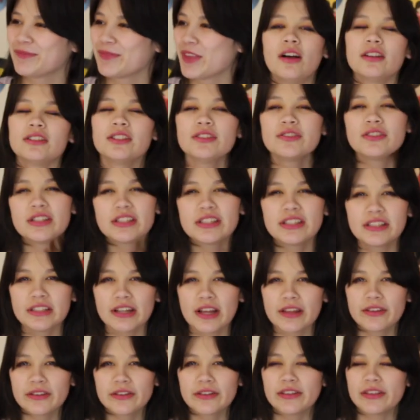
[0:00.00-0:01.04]
Also, just
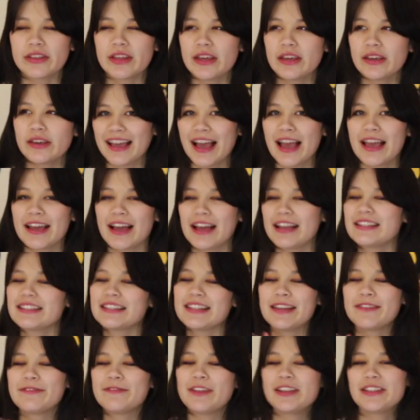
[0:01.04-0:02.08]
another thing, I
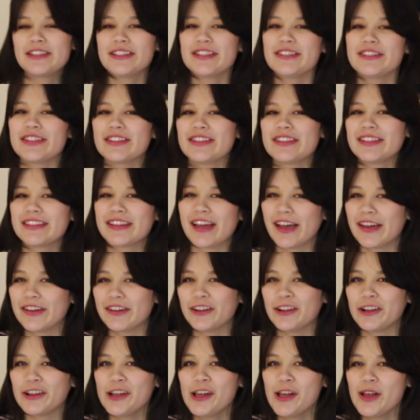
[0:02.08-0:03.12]
said vintage in the
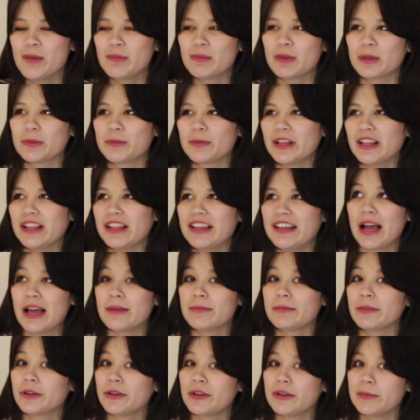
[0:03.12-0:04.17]
title, but really
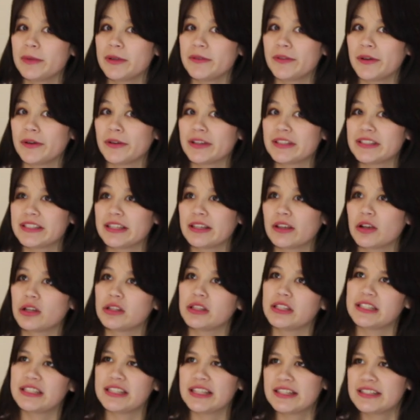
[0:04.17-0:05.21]
I'm going to be focusing on
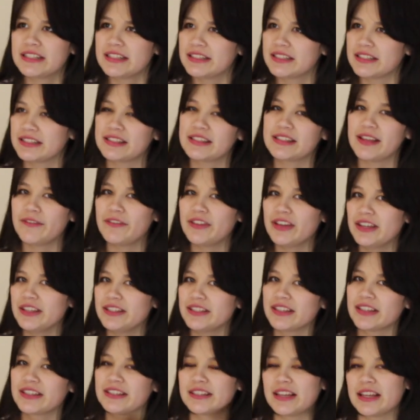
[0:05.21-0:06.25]
the 60s and
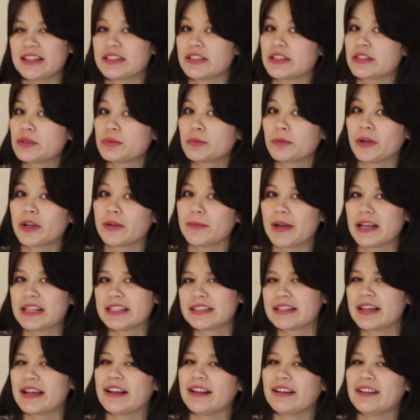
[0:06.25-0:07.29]
70s because that's where my
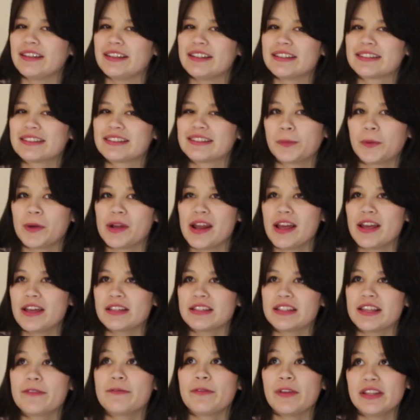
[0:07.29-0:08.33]
style is. When I
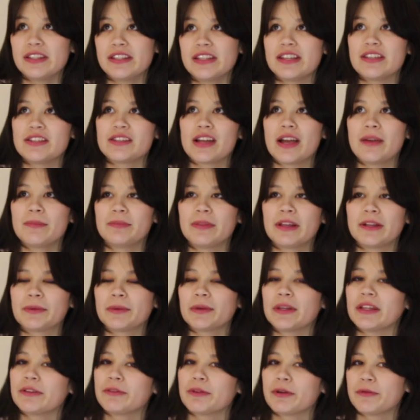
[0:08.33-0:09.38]
say vintage, I'm
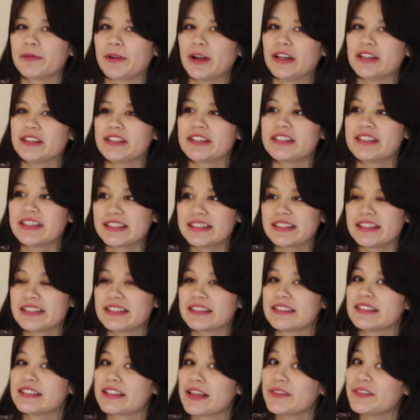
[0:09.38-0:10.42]
really referring to 60s
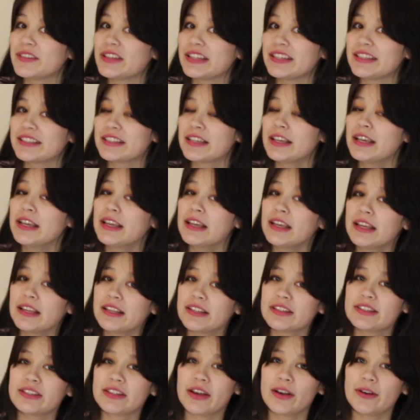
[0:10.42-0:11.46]
and 70s.
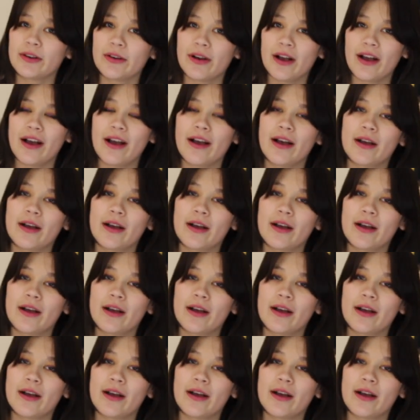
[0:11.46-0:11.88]
So